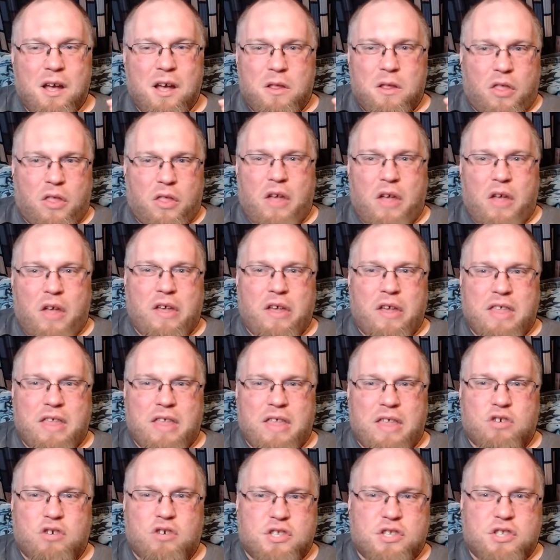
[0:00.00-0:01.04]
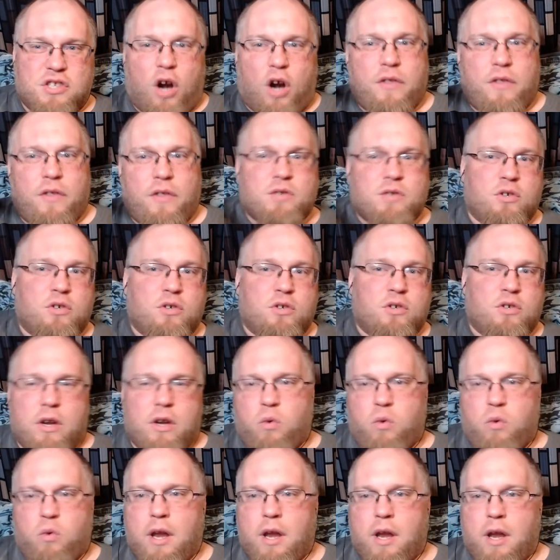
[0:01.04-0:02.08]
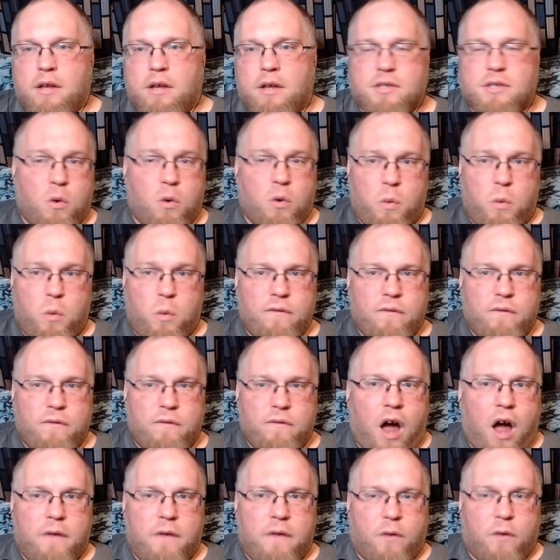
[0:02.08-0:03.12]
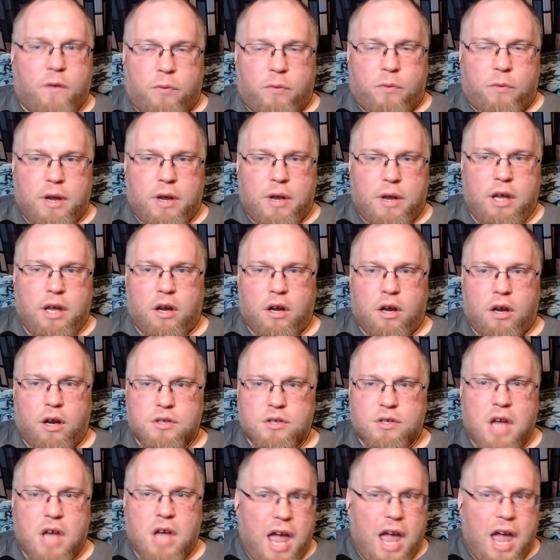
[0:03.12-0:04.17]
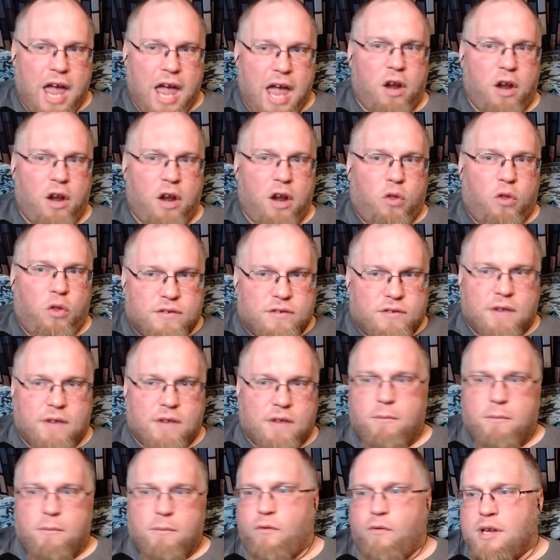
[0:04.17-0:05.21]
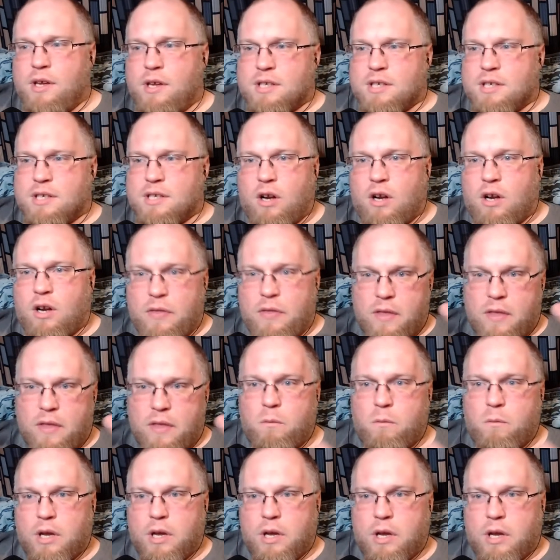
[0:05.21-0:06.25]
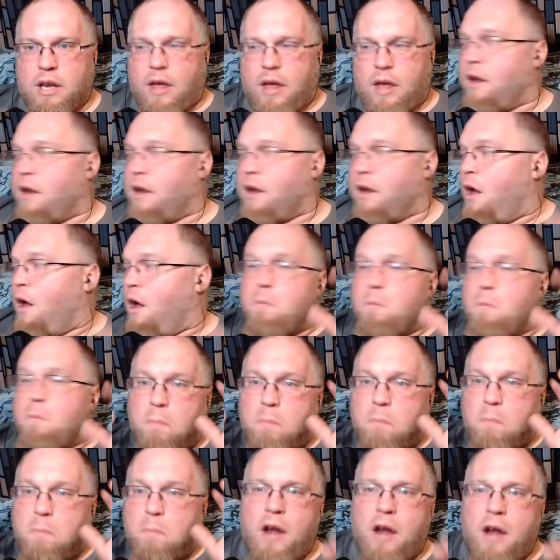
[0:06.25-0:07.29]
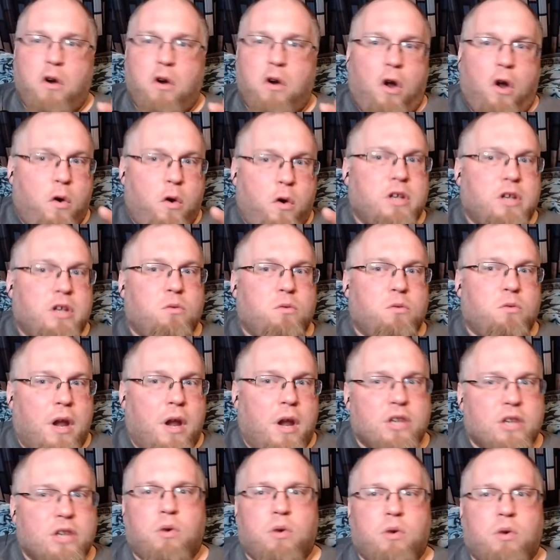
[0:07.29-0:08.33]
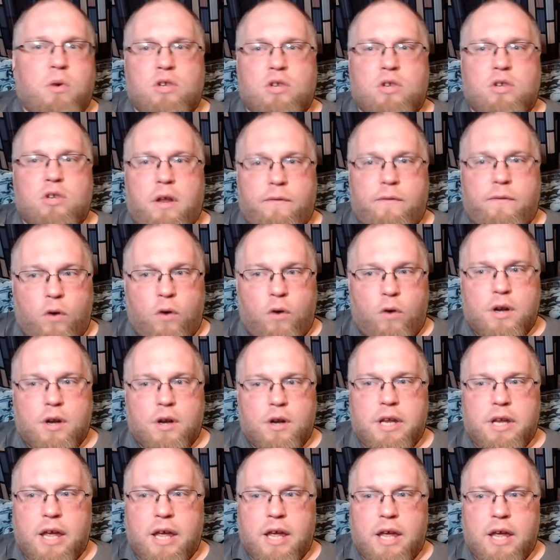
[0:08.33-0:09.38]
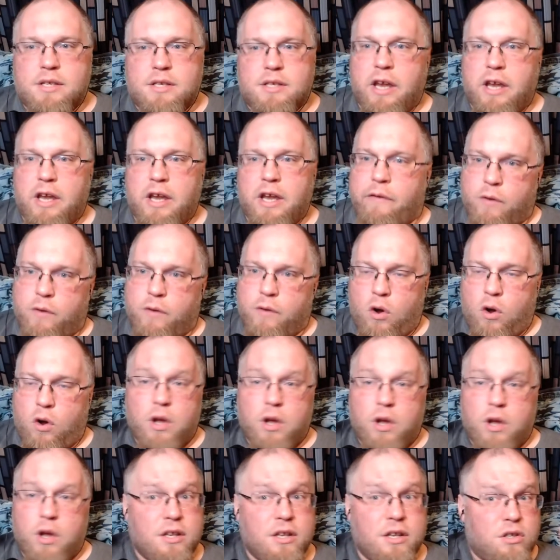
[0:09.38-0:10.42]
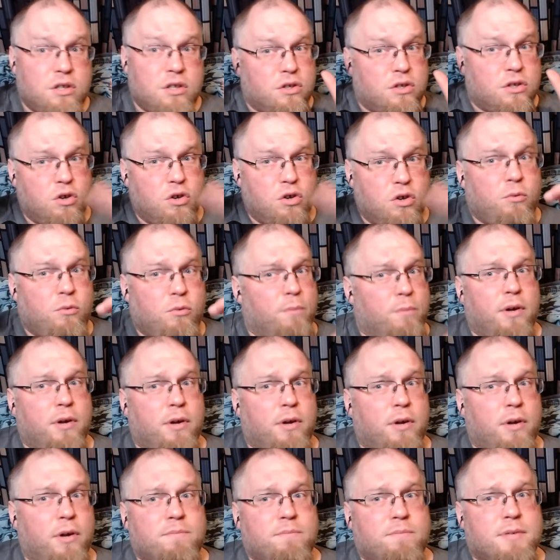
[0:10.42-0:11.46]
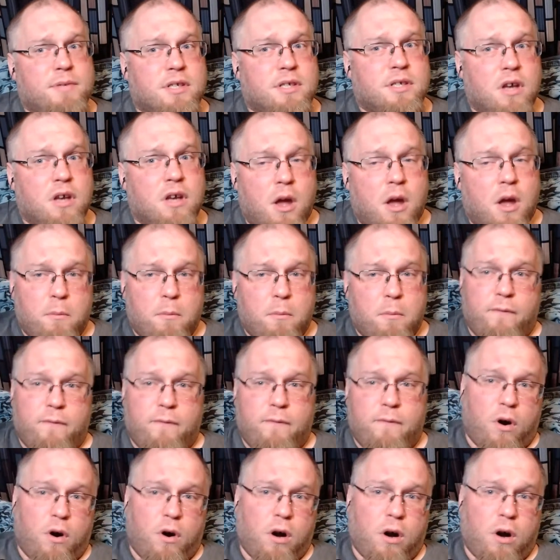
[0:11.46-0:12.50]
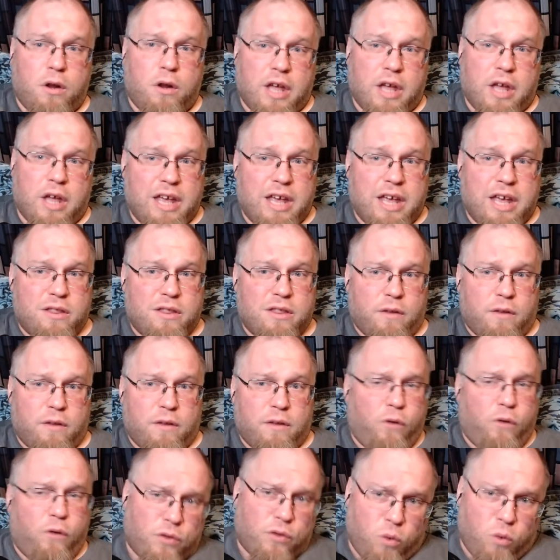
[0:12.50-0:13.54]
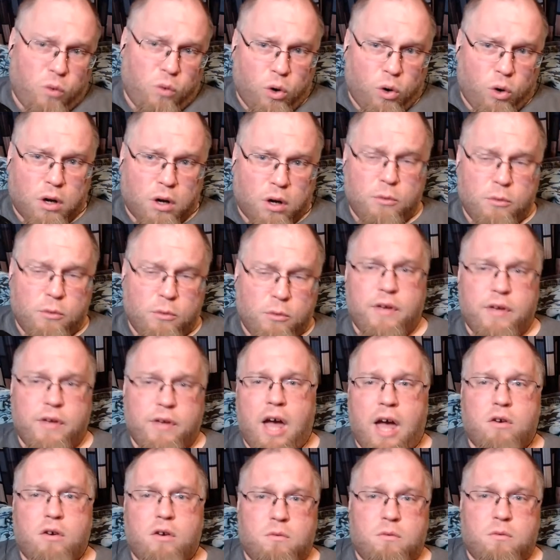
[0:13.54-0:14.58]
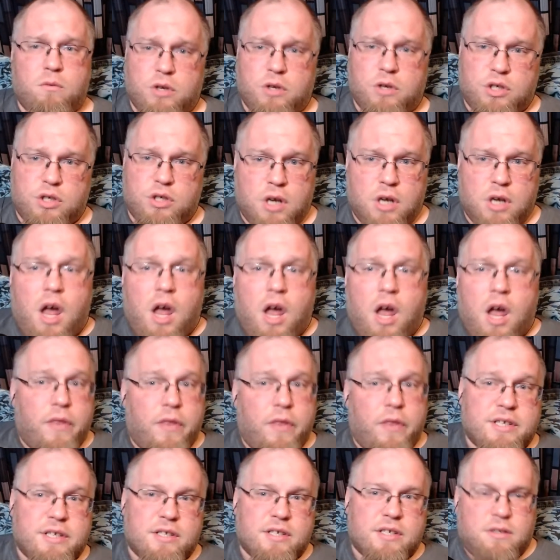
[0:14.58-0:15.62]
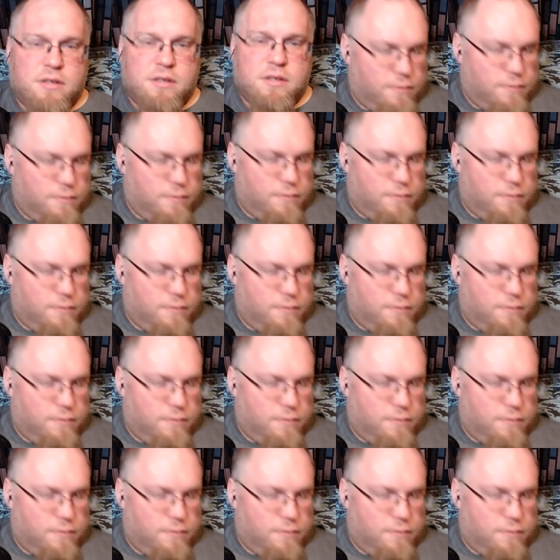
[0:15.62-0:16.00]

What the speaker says: Well, like they just started this one in 2020, so we've gone for 3 years and only have 7 movies in here, and then we're getting that. But I don't know when in 2024 it is. If we're going to get 2 more buildups before they get the fourth quarter movie out, which this is